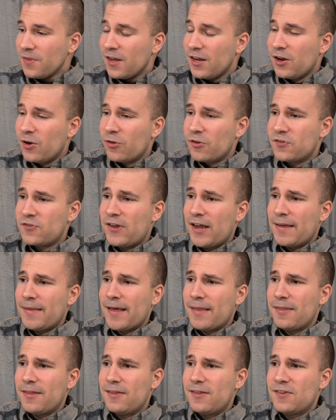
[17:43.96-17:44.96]
They're saying
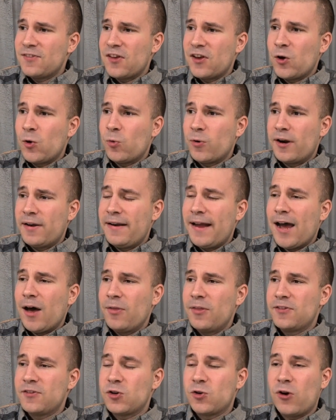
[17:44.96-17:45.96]
that the cycle we're in now,
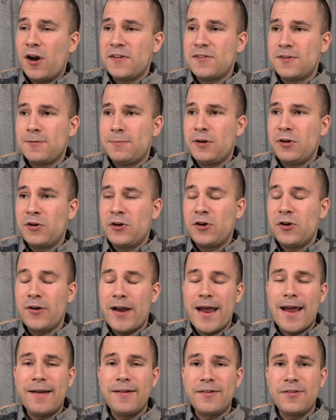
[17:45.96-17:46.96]
this crisis period, could
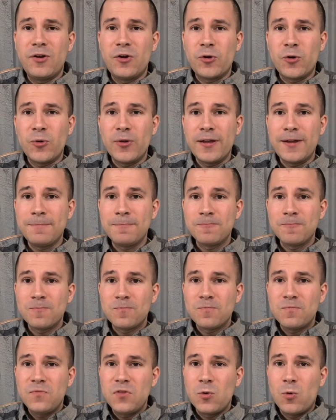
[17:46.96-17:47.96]
end in the early
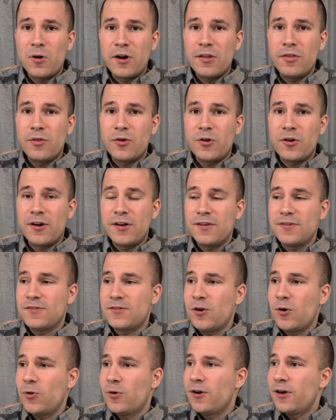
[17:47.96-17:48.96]
2030s.
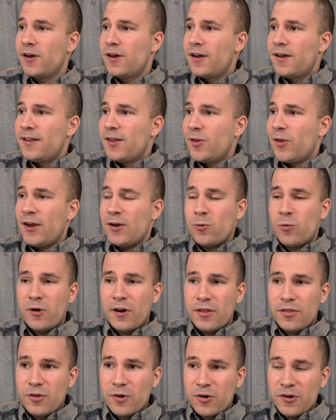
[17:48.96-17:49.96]
So the late
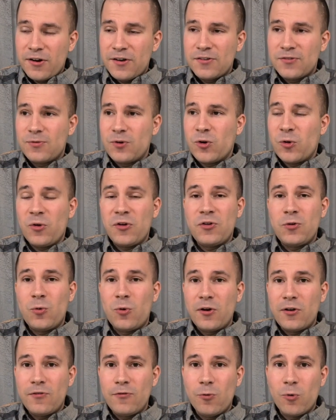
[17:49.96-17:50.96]
2030s, early
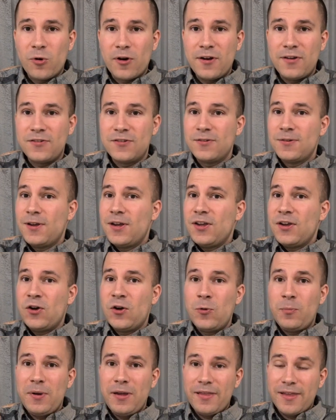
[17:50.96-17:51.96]
2040s
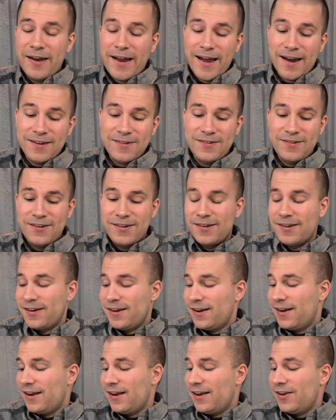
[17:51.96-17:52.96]
could be the next
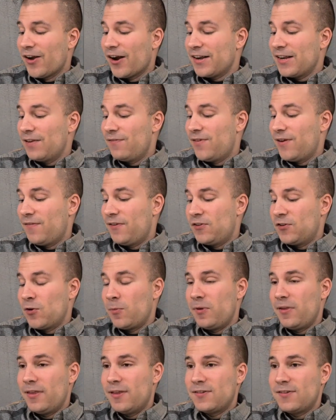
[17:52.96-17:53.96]
1950s,
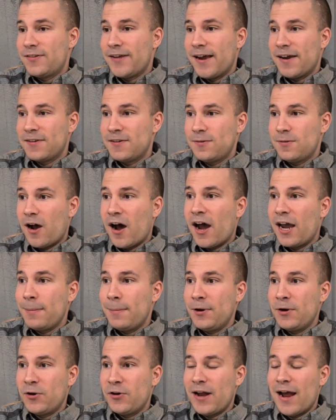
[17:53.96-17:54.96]
could be this next high
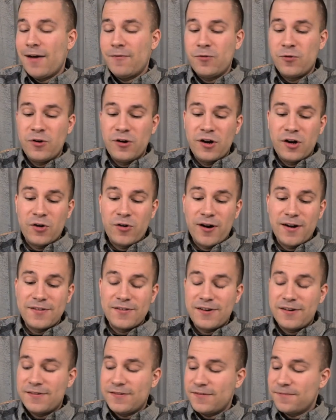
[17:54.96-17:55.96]
period after a
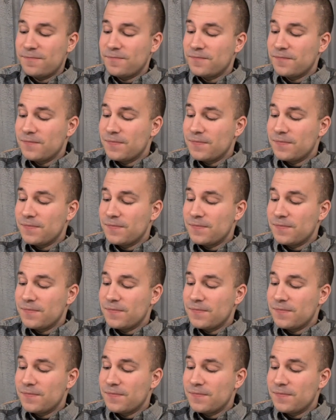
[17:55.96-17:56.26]
crisis.